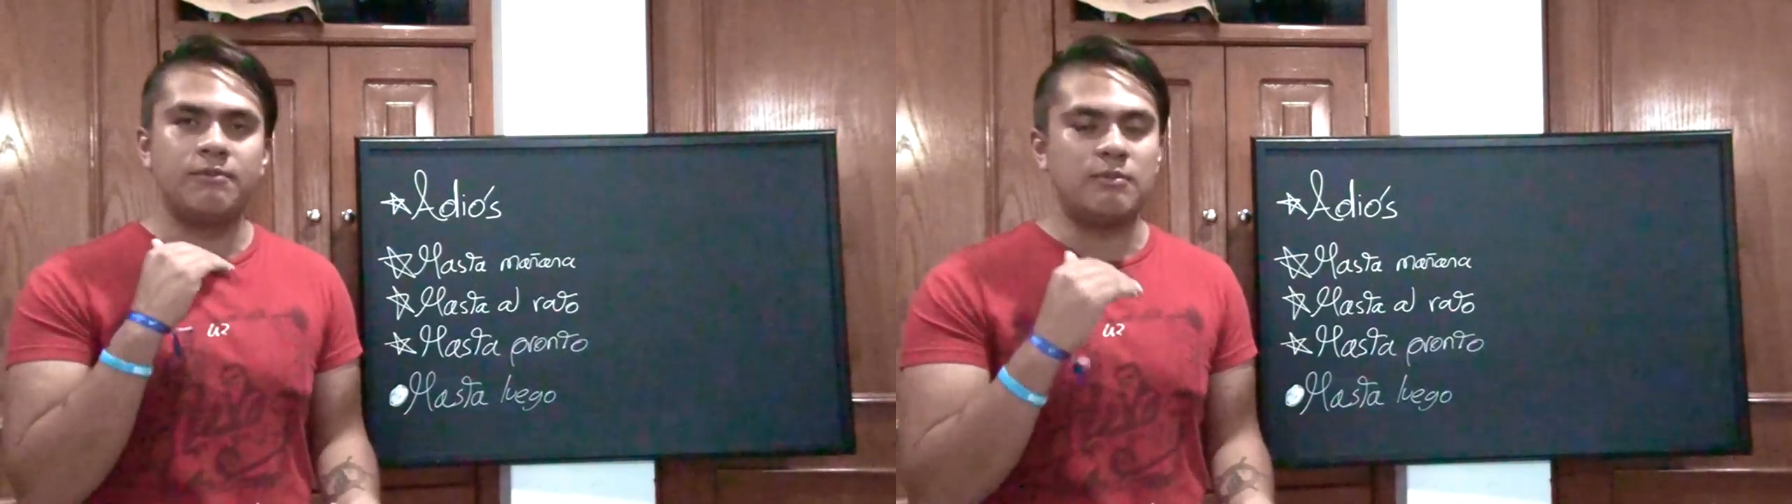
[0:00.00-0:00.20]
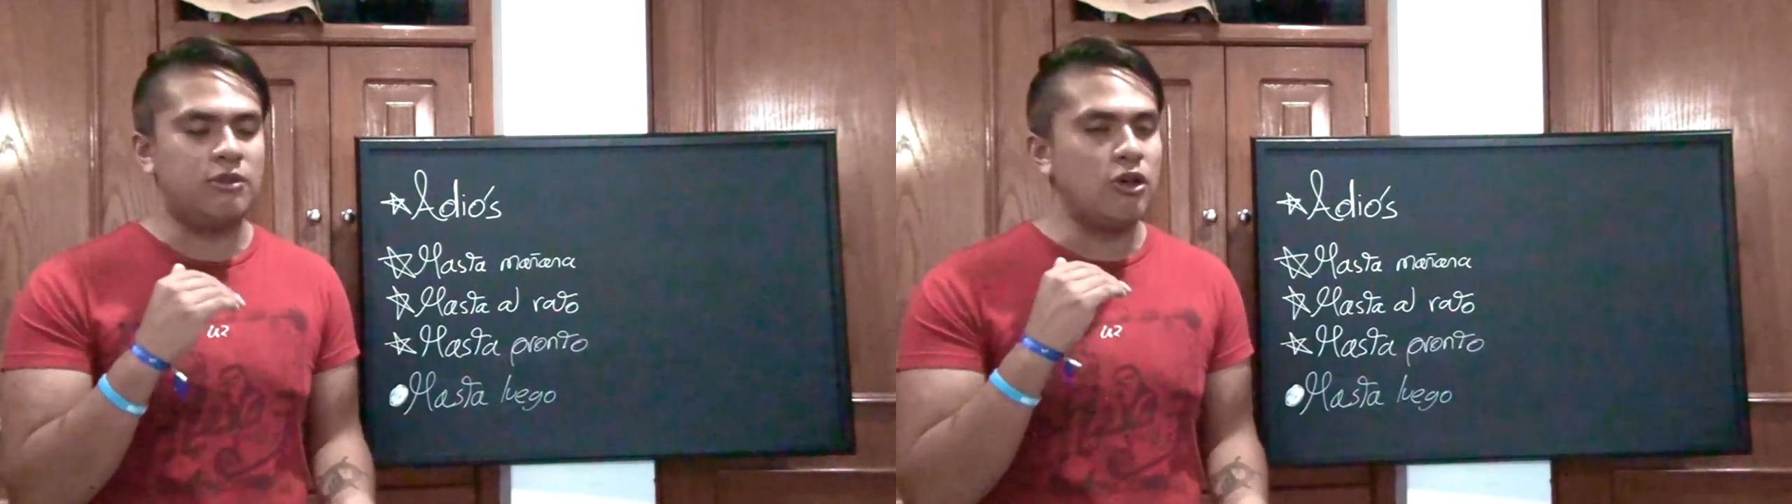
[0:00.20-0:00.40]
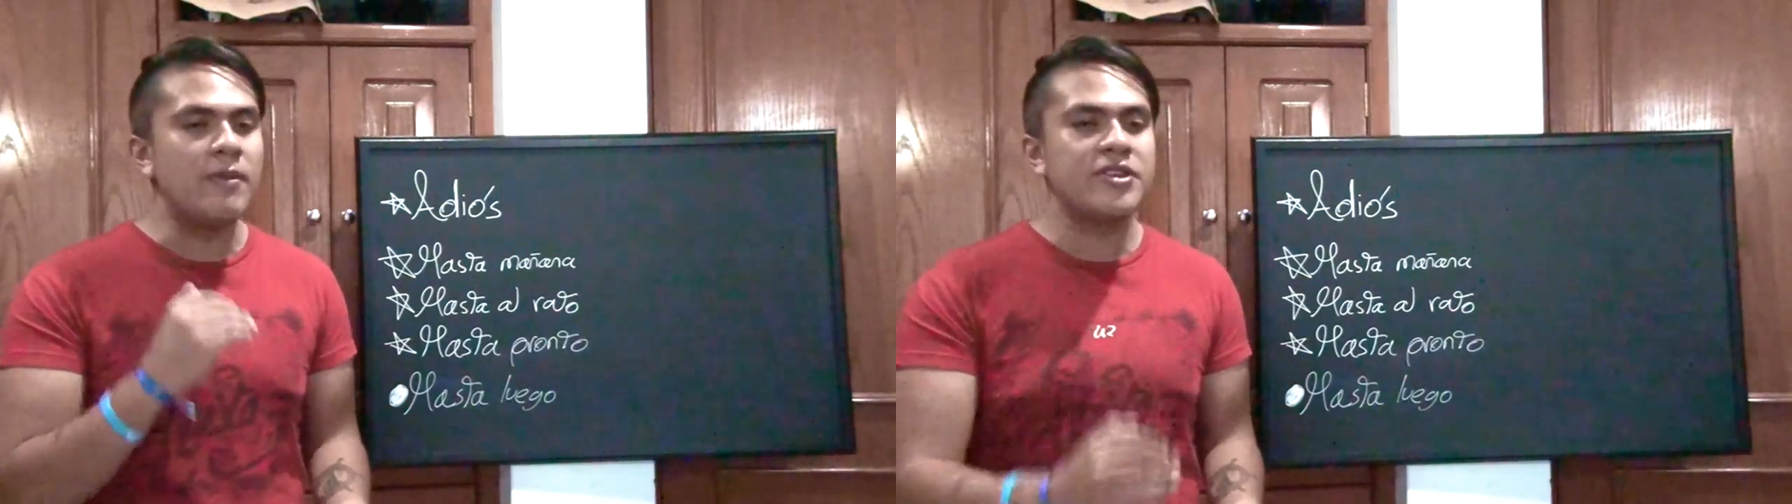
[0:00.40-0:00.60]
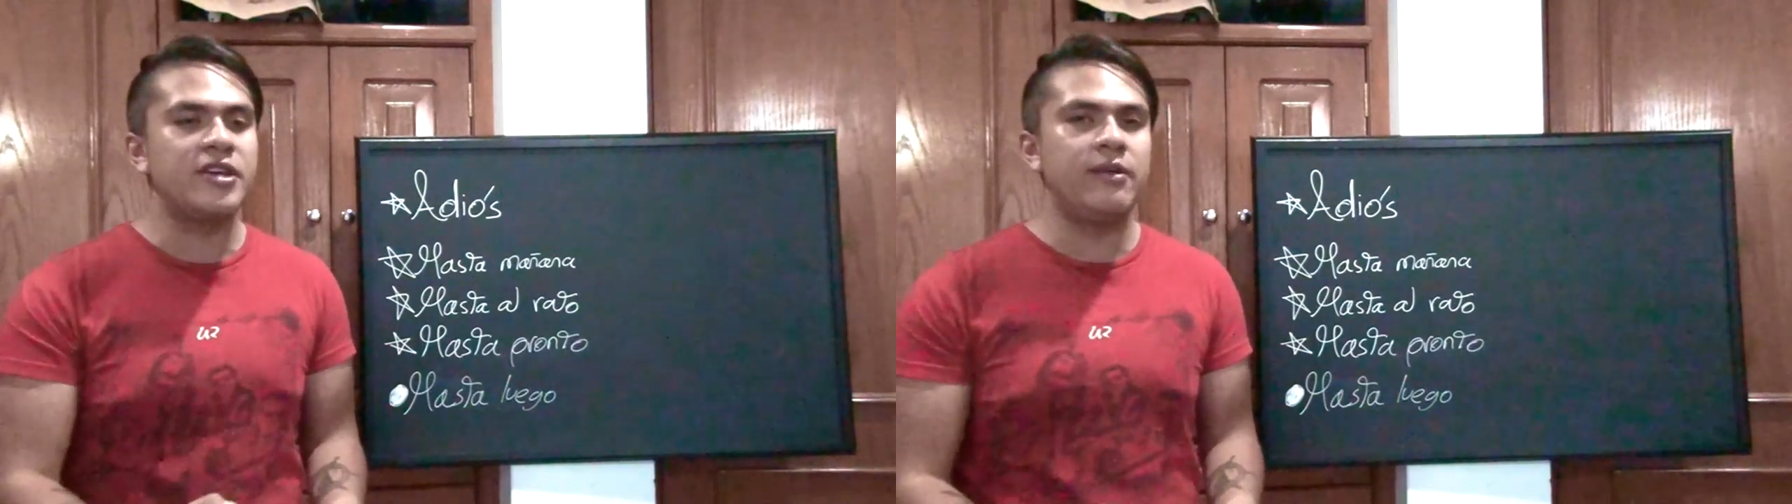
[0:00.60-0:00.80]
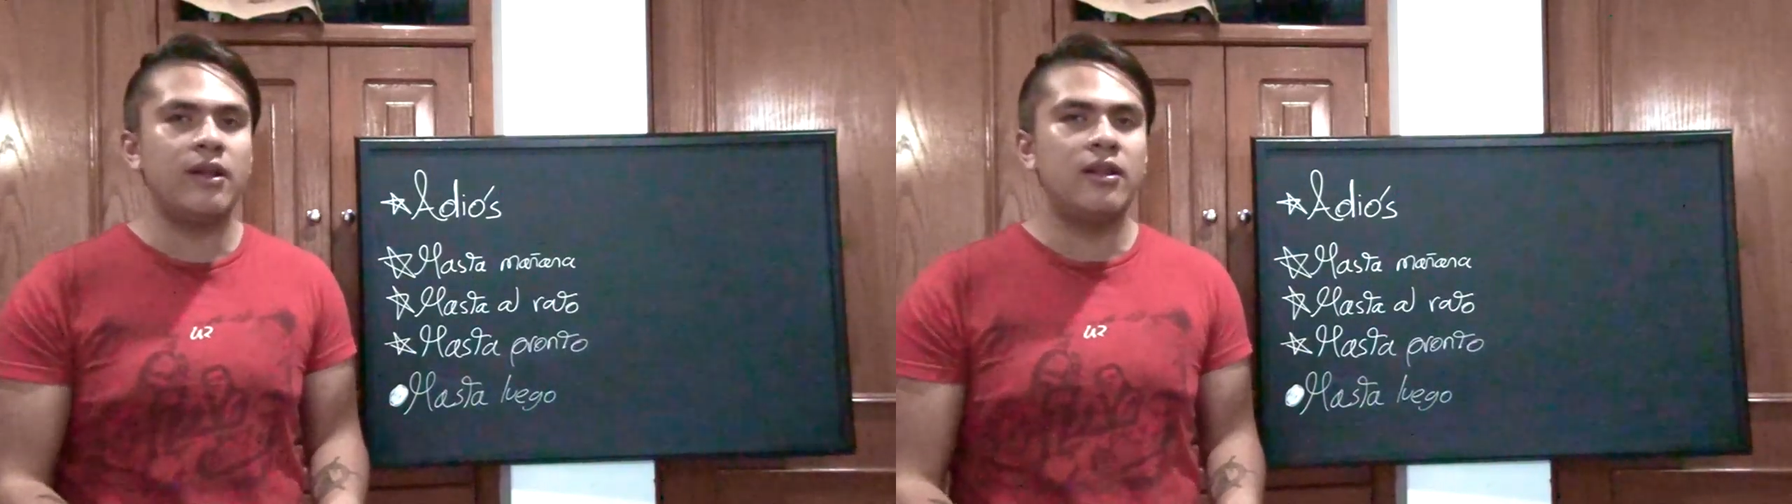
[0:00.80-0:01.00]
new
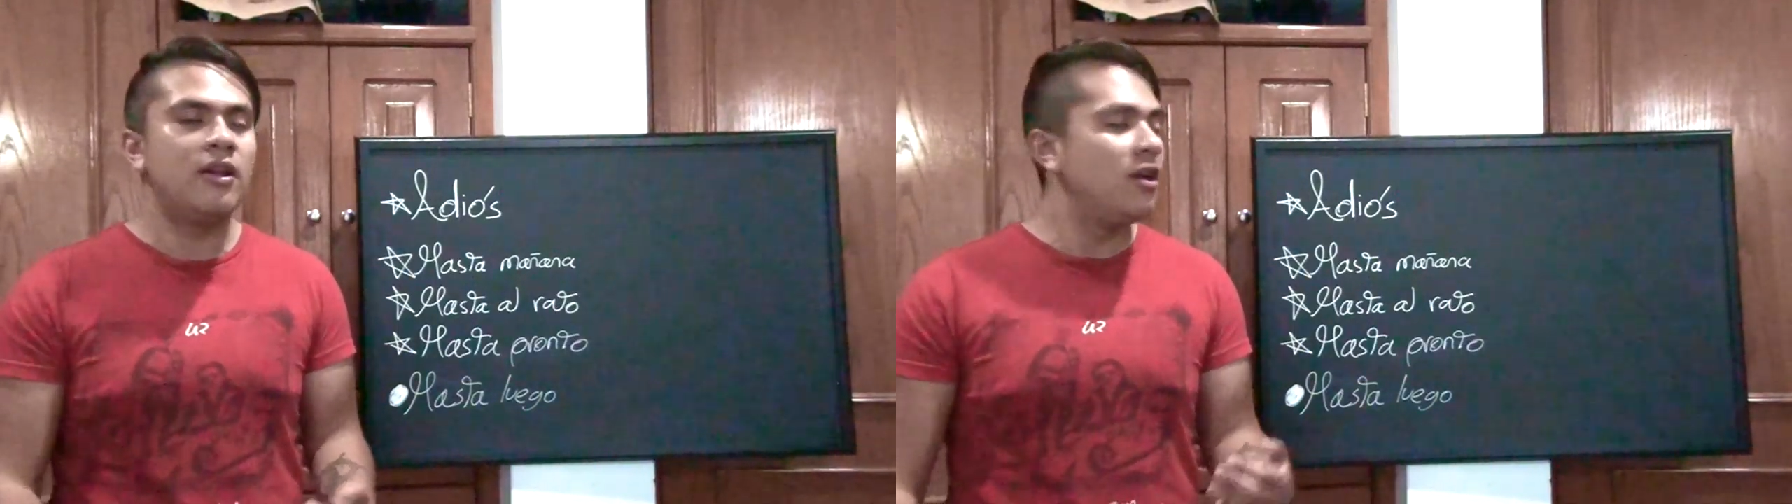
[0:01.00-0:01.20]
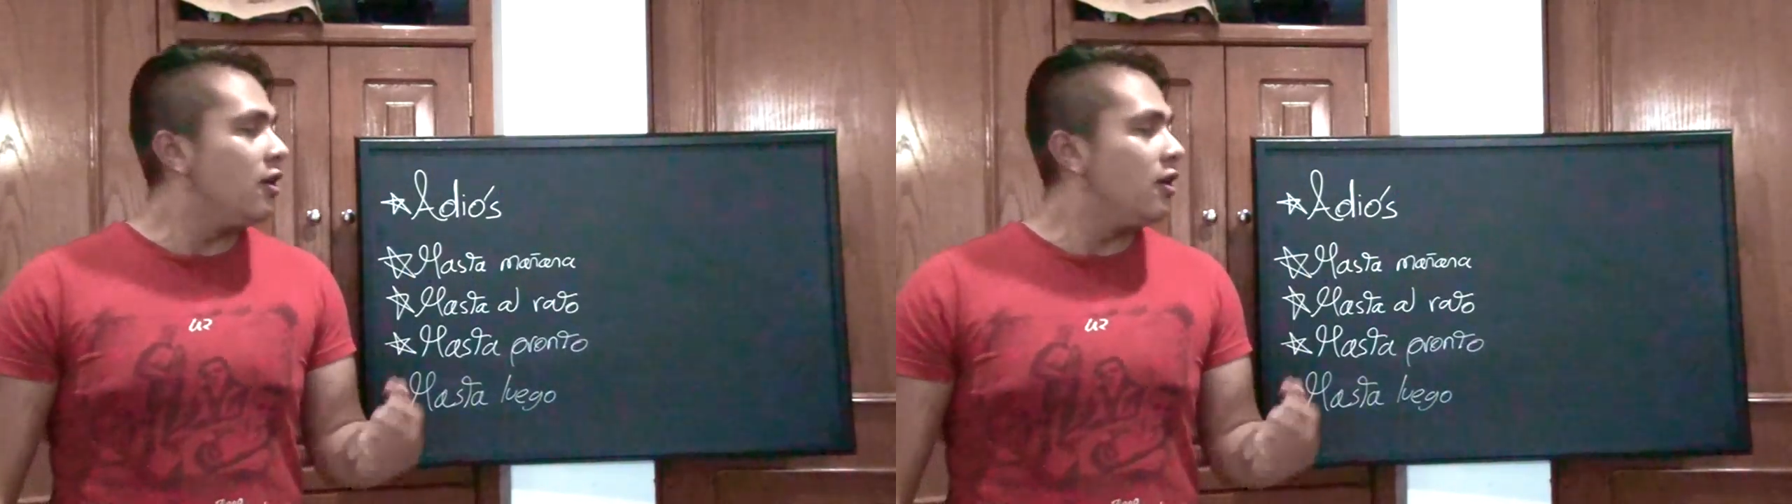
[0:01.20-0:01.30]
material